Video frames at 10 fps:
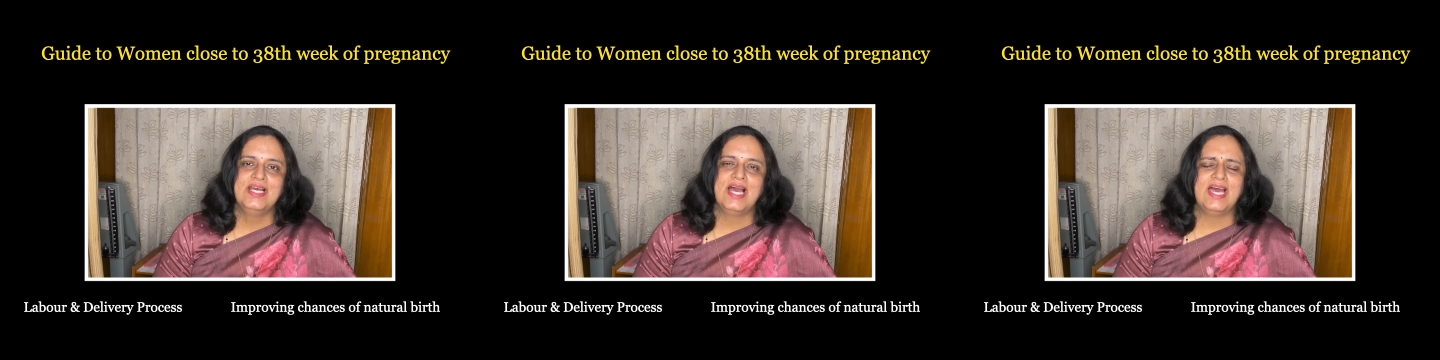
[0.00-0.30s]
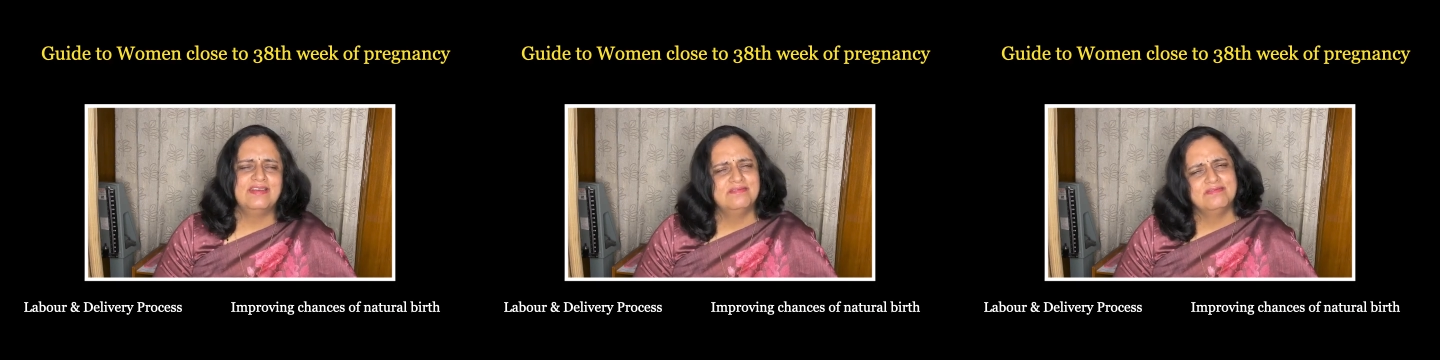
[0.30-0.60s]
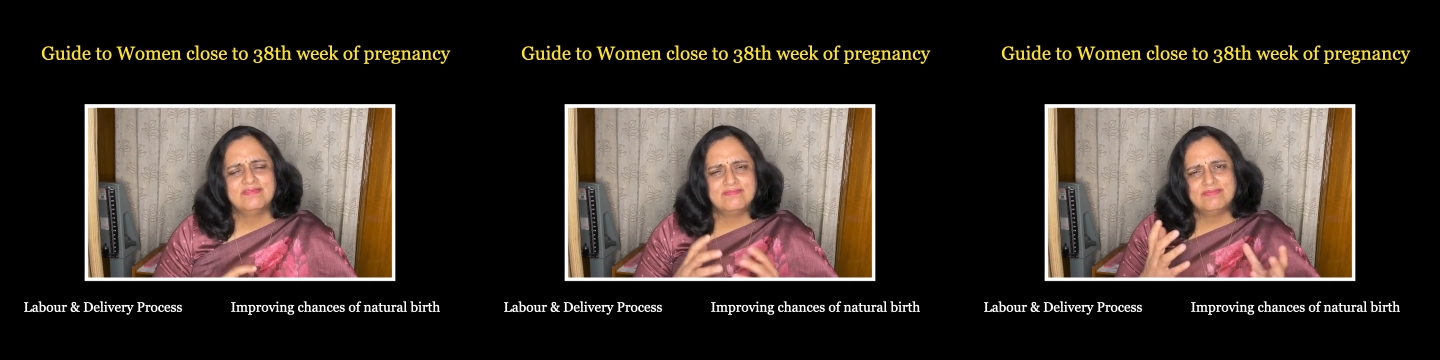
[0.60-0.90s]
And
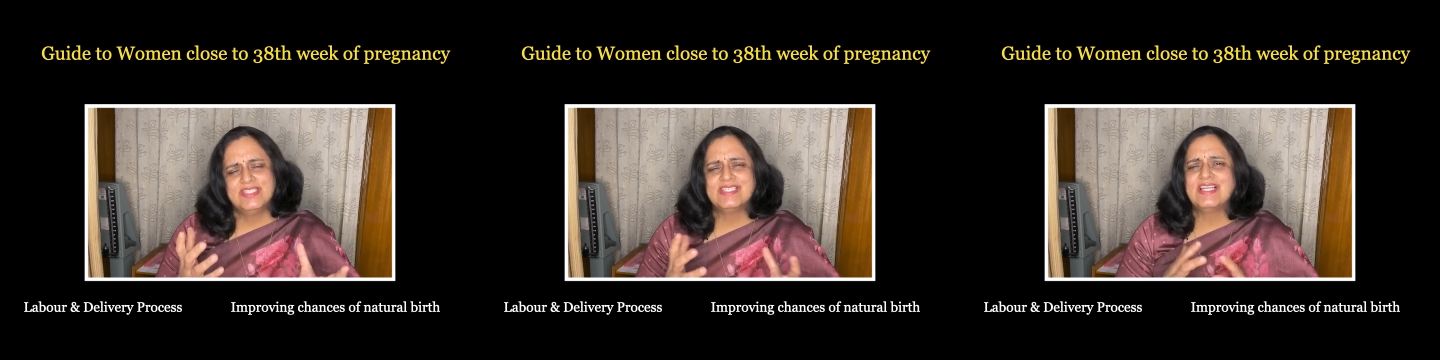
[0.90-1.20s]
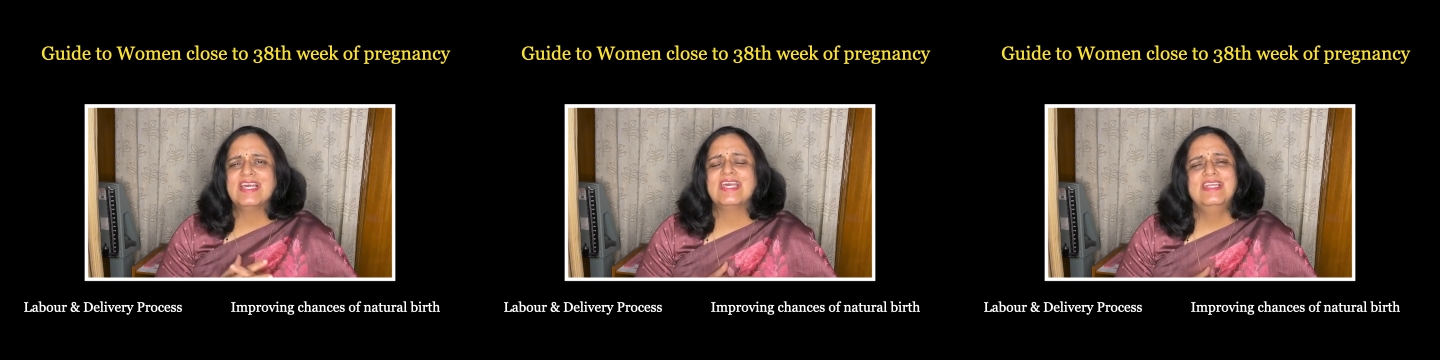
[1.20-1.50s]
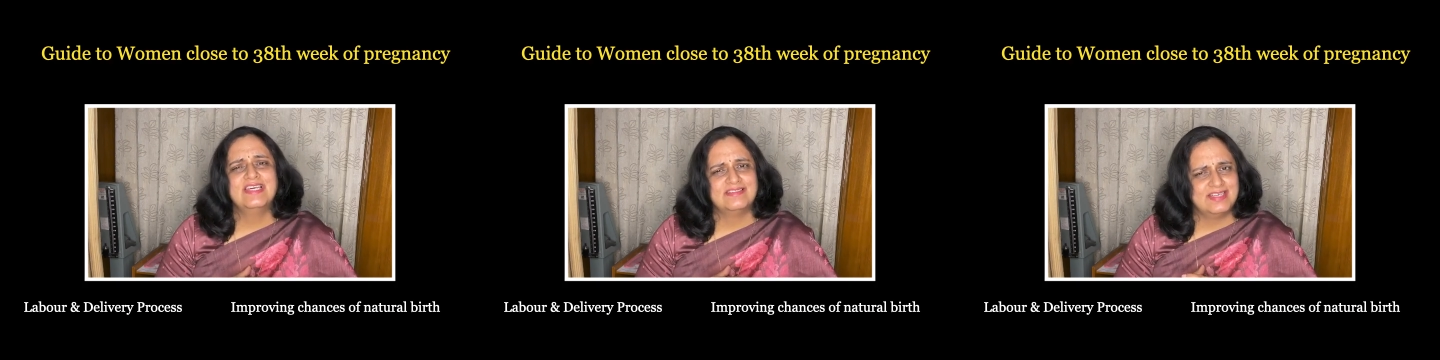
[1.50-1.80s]
just like any
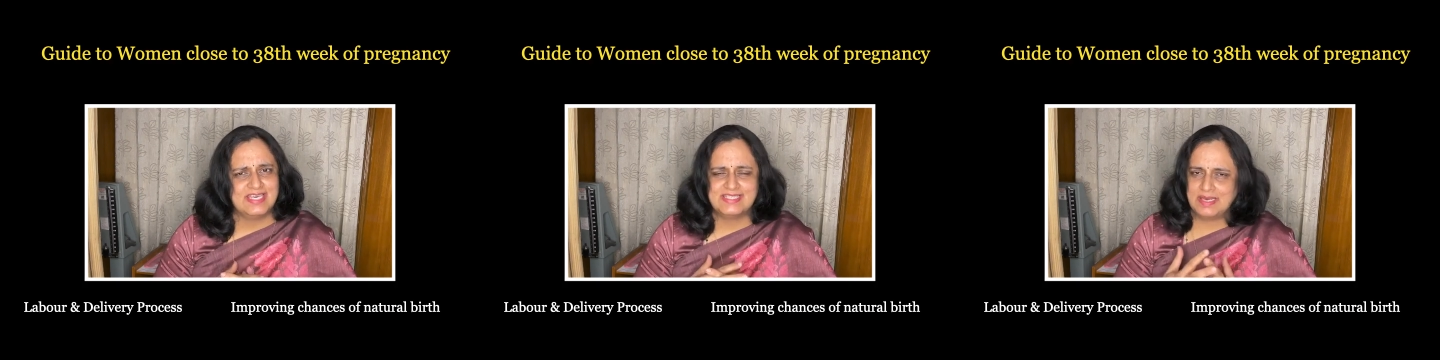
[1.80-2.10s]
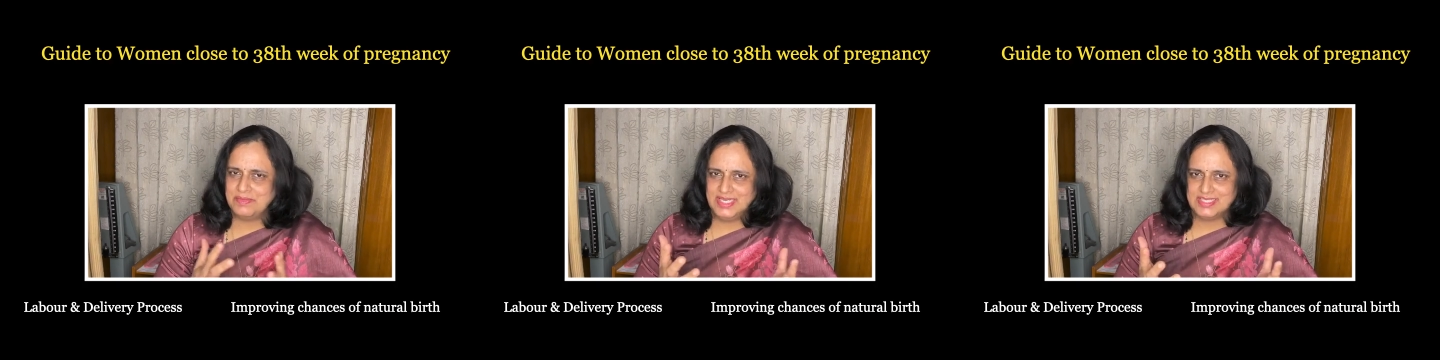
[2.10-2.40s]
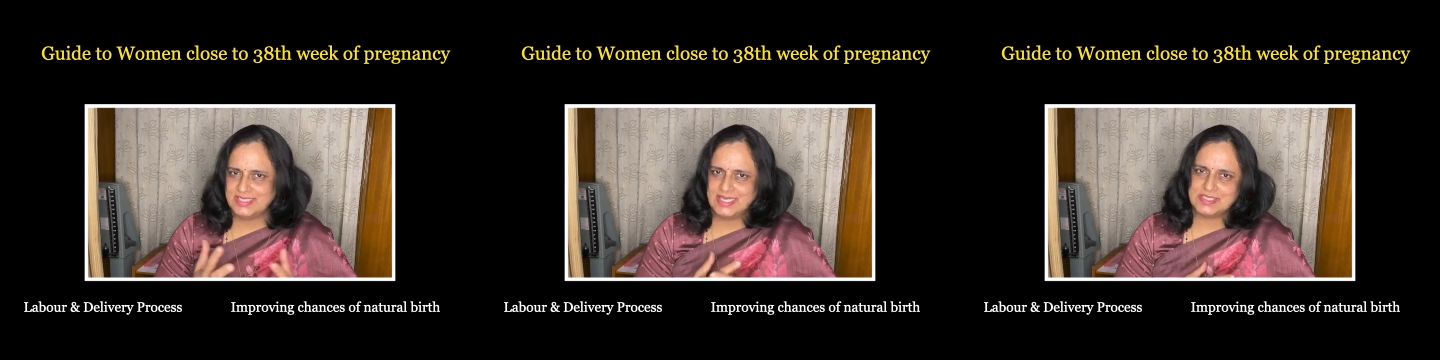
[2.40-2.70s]
other
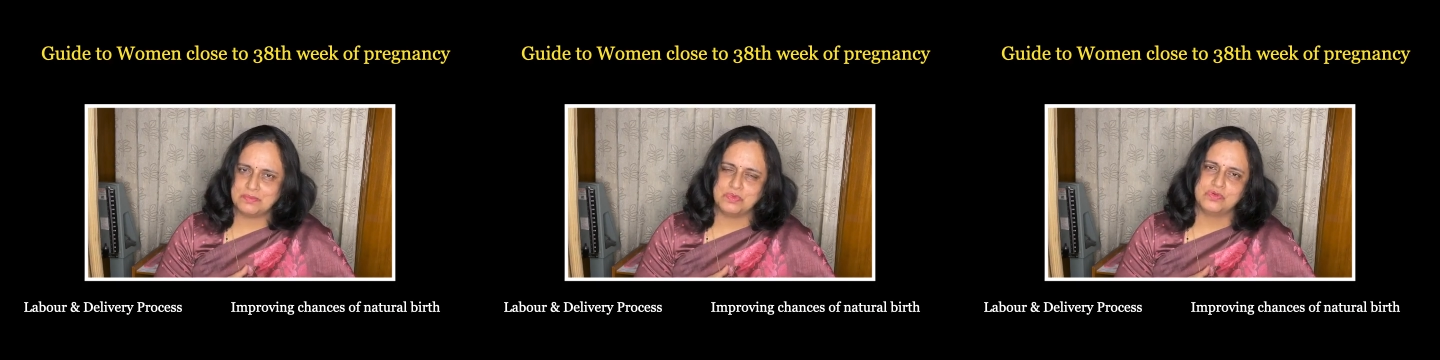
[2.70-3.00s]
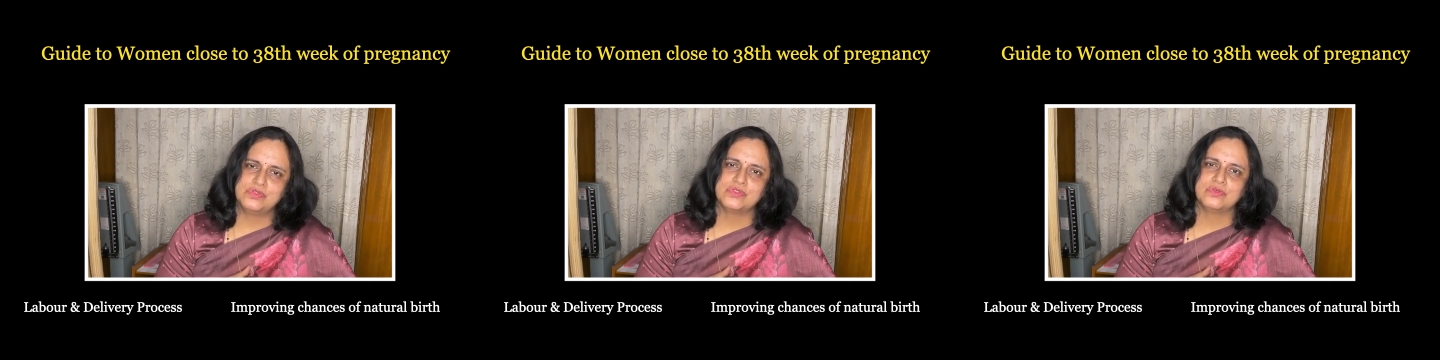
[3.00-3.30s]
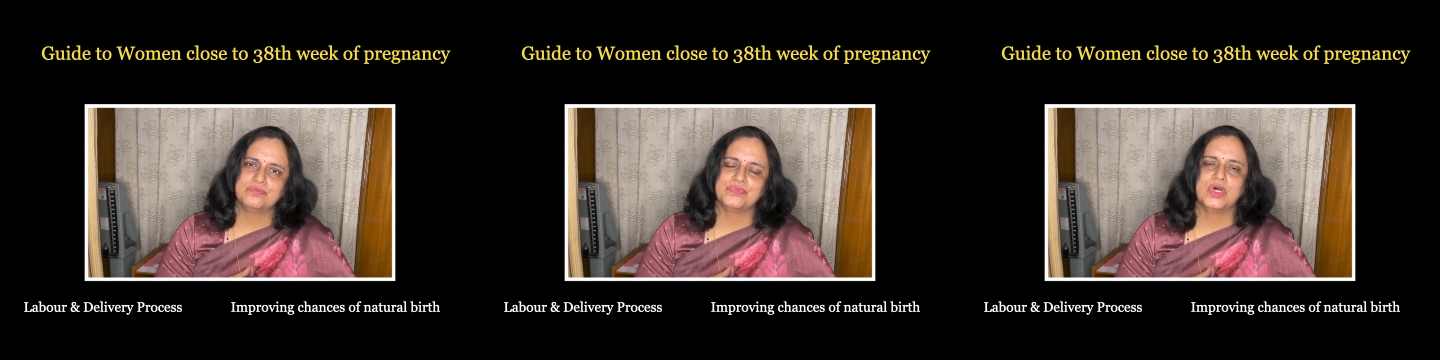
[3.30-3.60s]
examination, I suppose,
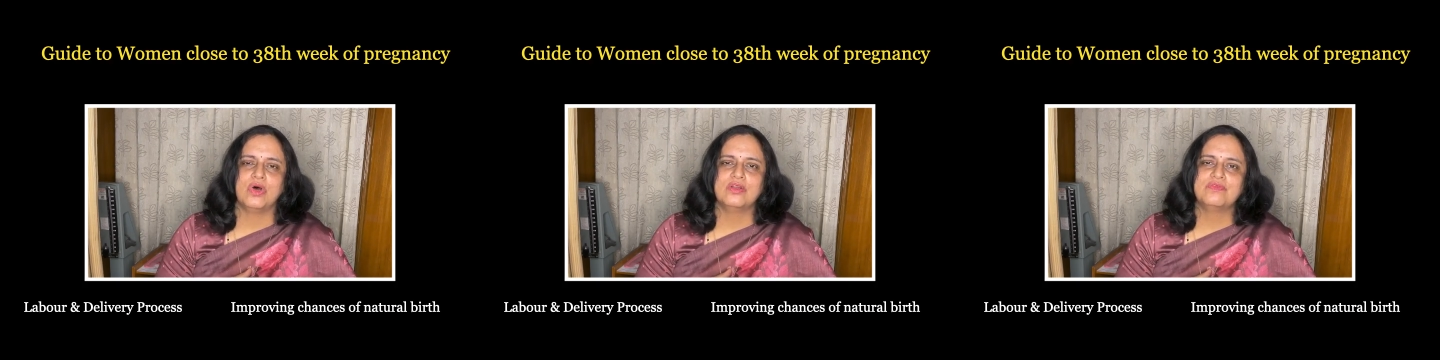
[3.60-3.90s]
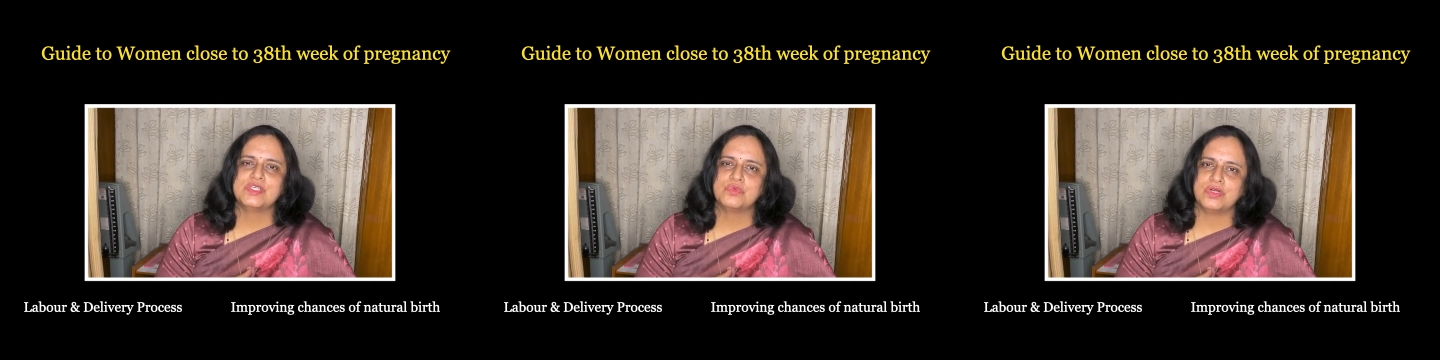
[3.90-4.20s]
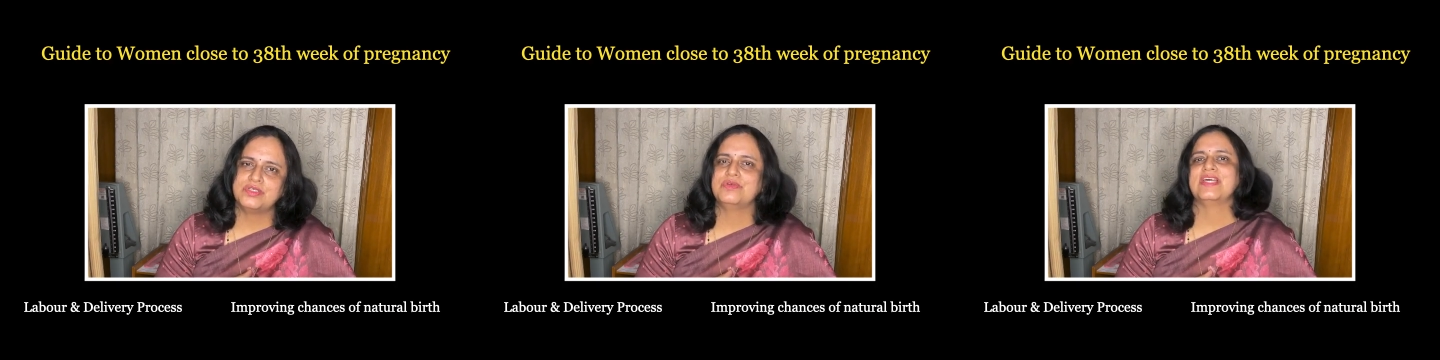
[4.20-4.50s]
all of us want
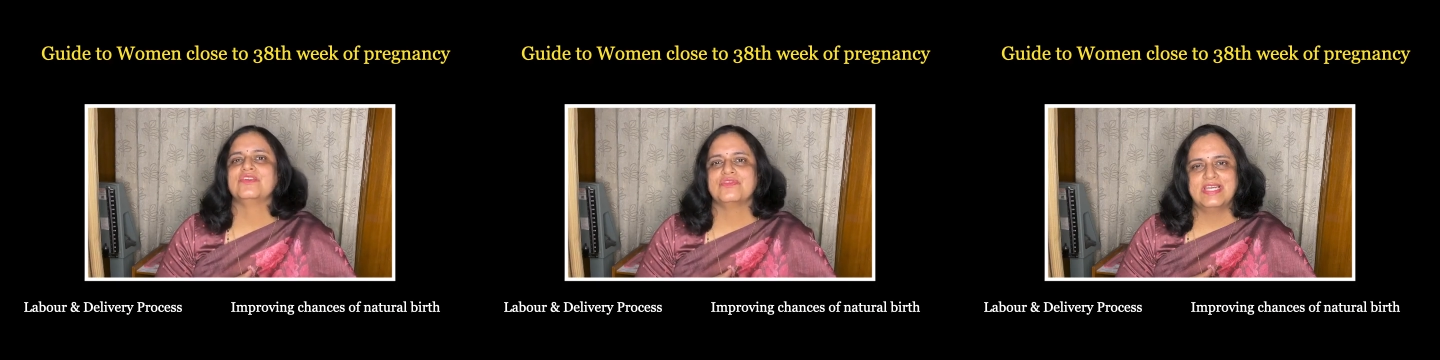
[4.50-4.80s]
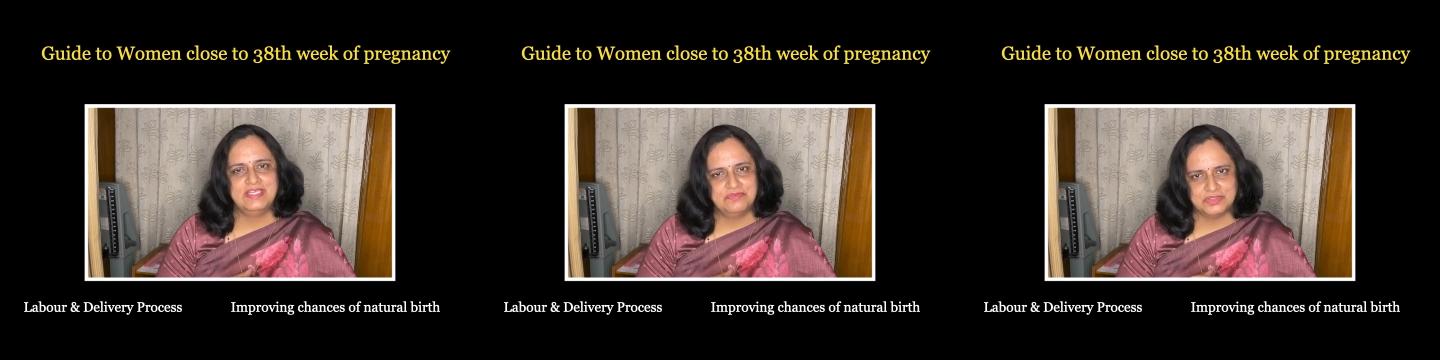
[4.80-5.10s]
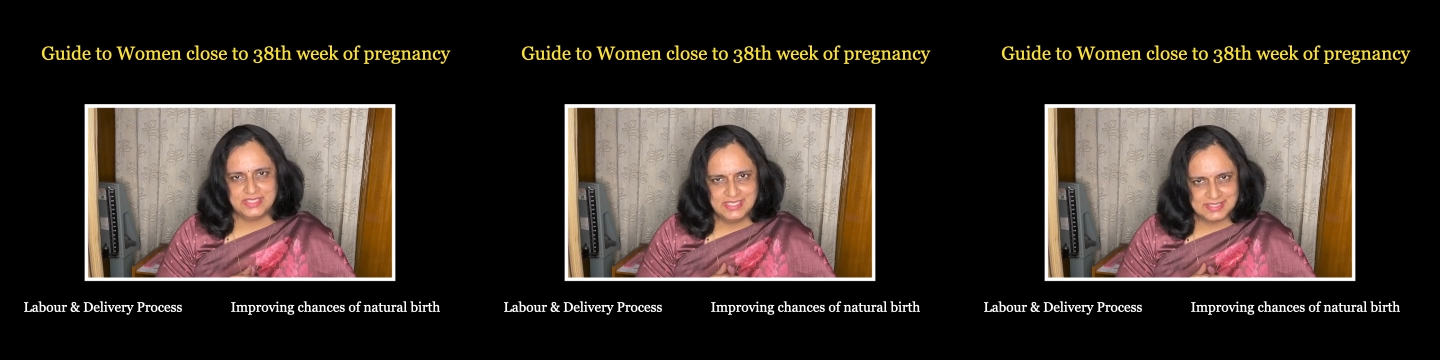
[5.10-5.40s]
to get ready for
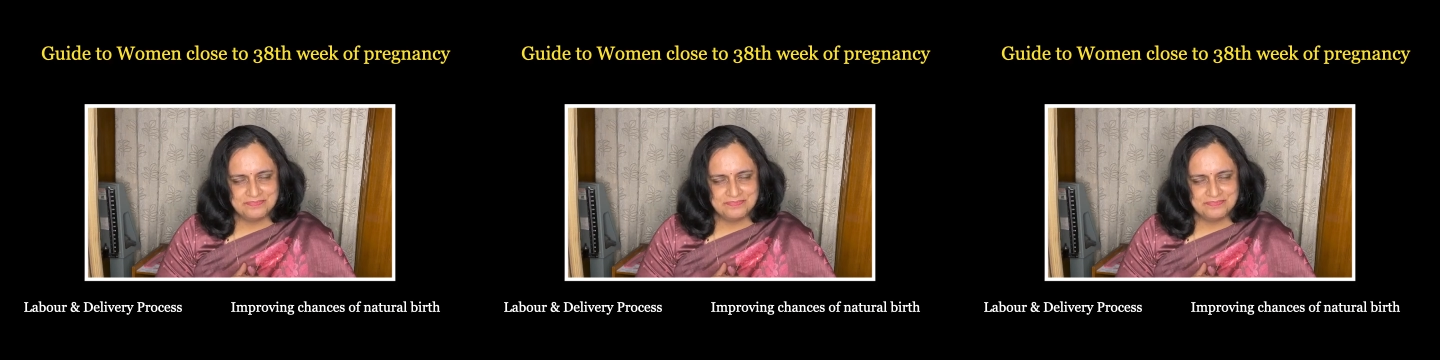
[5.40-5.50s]
this.